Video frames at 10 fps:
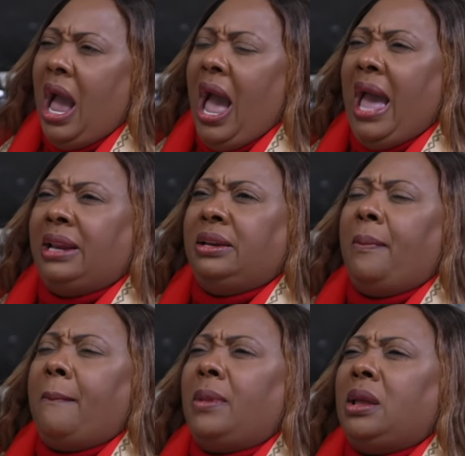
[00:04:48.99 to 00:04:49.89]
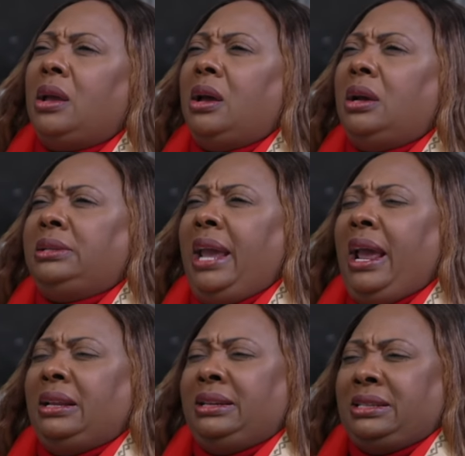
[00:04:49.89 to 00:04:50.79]
And
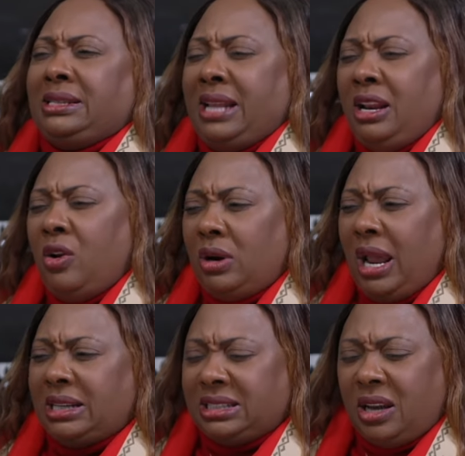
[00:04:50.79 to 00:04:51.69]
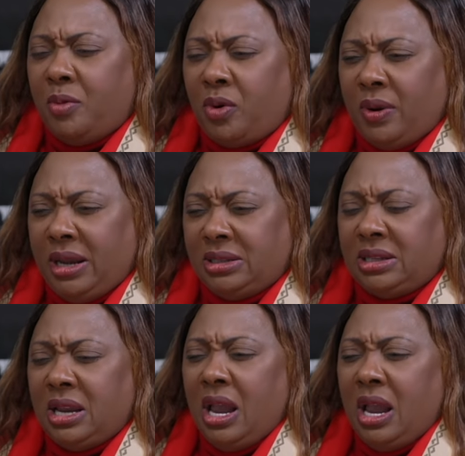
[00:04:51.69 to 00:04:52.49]
they look like submarines,